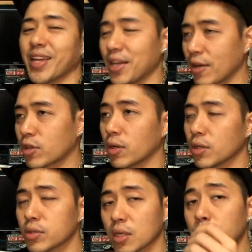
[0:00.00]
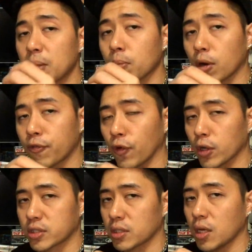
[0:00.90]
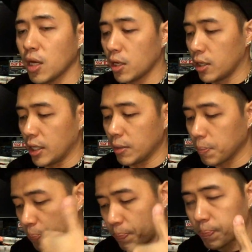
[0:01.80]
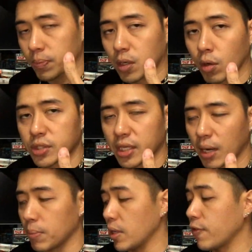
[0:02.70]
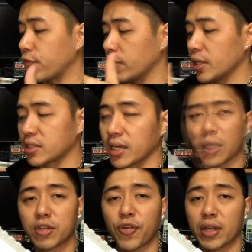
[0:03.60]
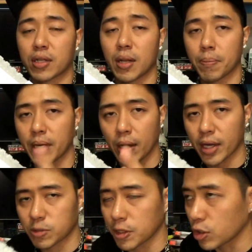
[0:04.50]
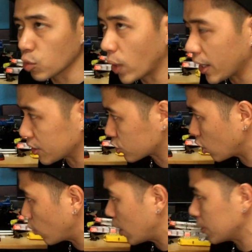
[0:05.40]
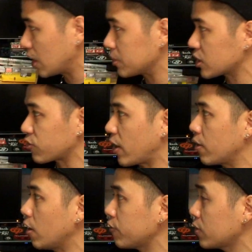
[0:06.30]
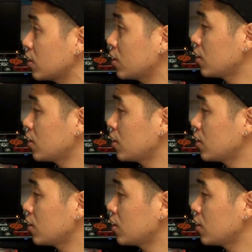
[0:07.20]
yeah, you have to use a bit more force in closing up if it's an artifact clip, and I'll explain to you why in a short while. But let me just fire off.